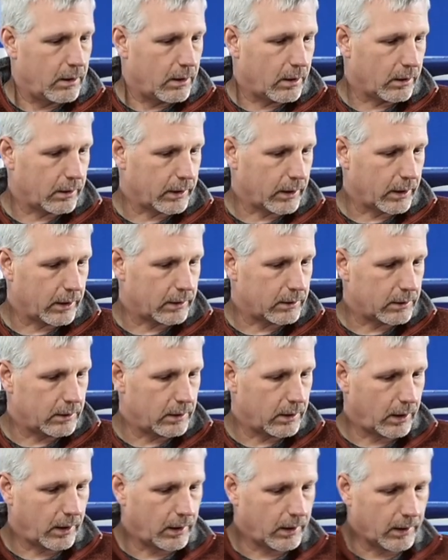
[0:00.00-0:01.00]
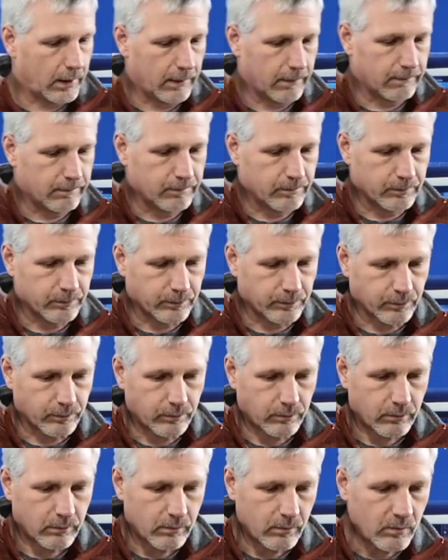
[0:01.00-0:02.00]
Okay, so
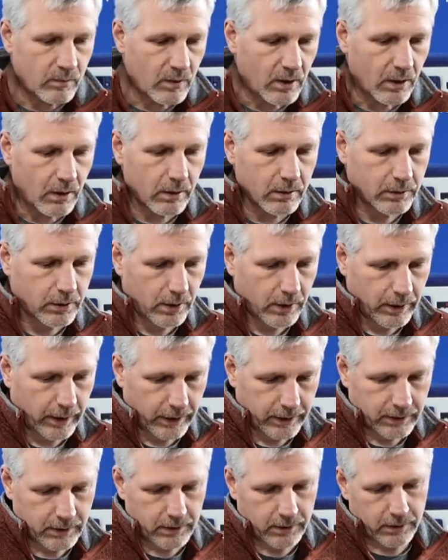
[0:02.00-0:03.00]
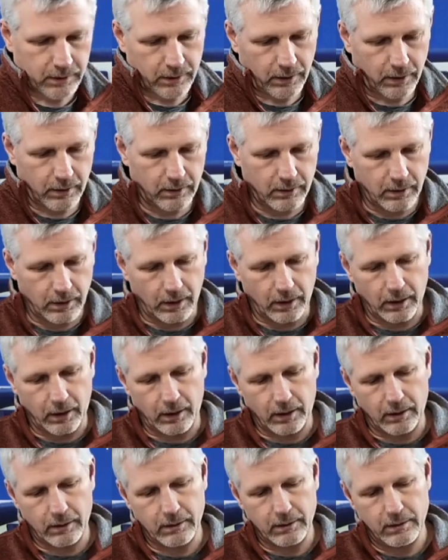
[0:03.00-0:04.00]
the next
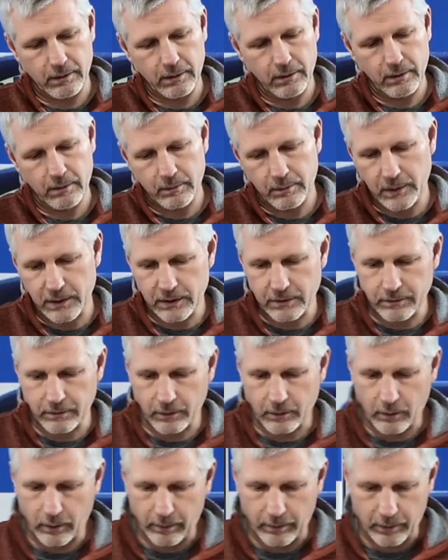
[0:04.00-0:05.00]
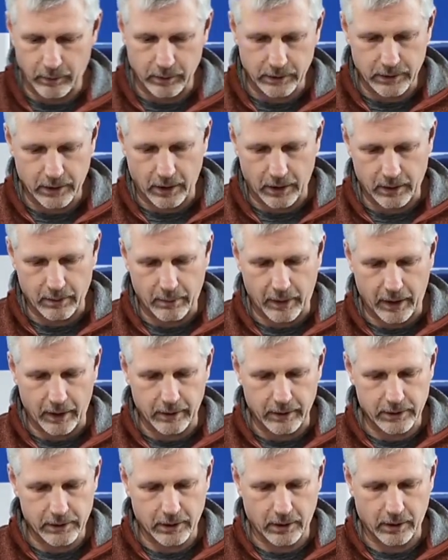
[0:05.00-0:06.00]
piece of equipment we'll talk
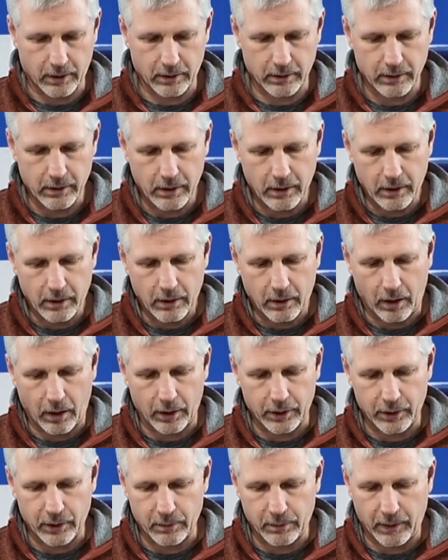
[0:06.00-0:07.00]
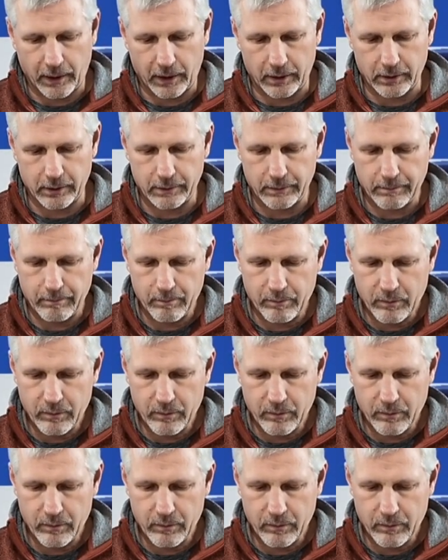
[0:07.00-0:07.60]
about is our audio panel.